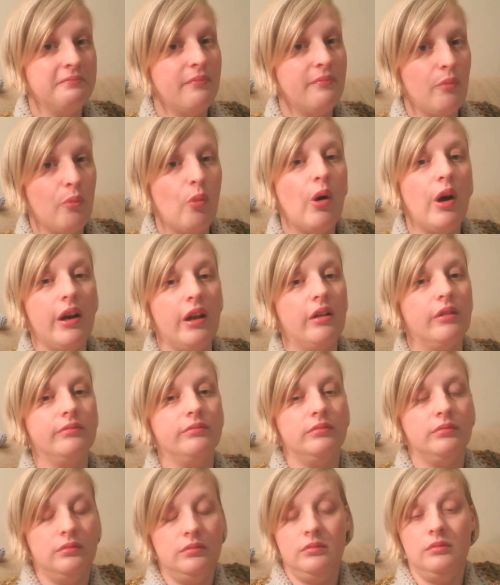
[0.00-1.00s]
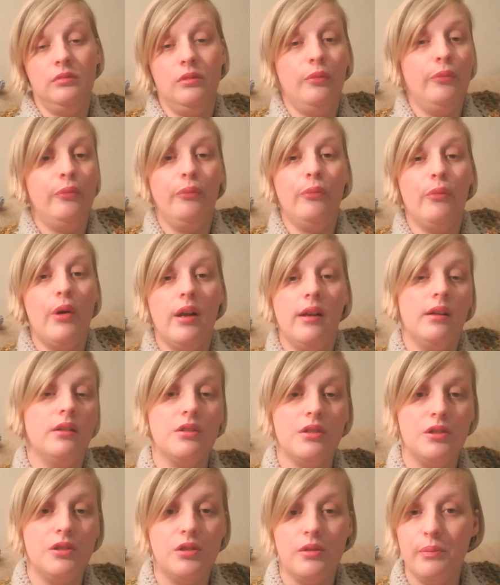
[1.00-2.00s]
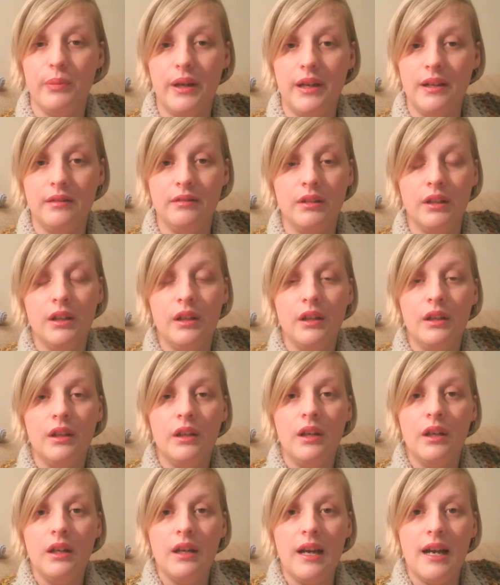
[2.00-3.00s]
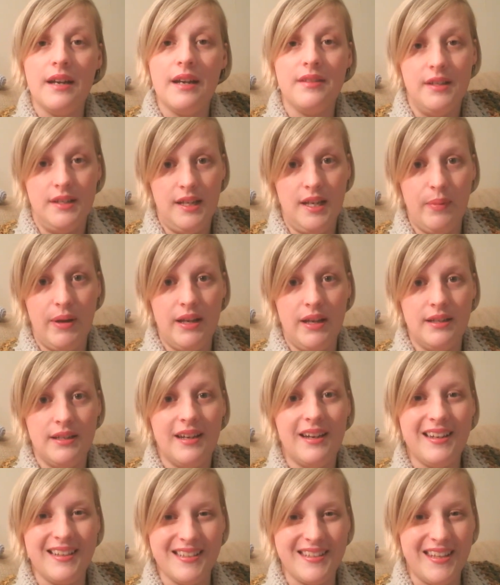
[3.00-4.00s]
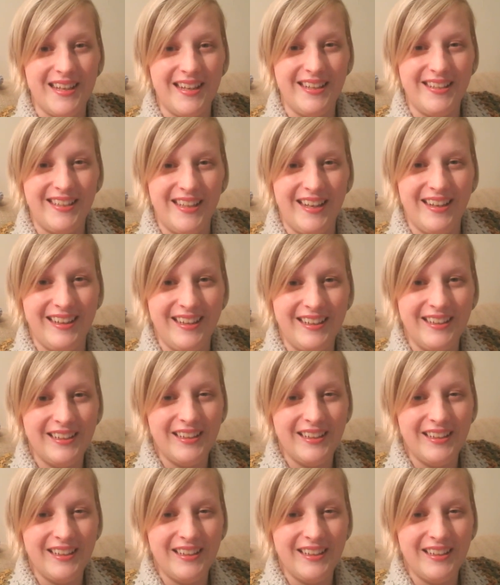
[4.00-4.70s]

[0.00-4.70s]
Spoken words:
Why not? Why not just jump in at the deep end, as they say?